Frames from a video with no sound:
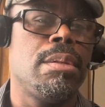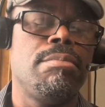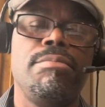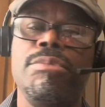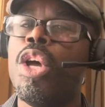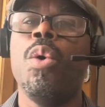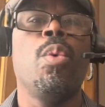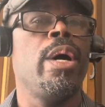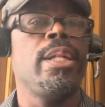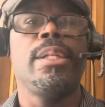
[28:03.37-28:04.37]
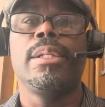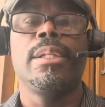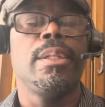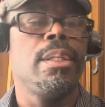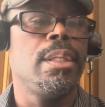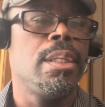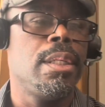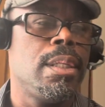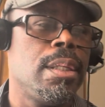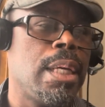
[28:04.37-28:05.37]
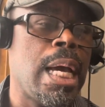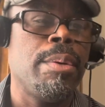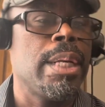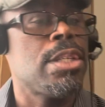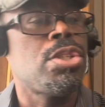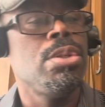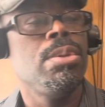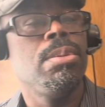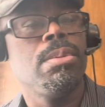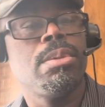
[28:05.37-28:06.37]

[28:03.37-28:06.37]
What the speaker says: no one. I would ask you,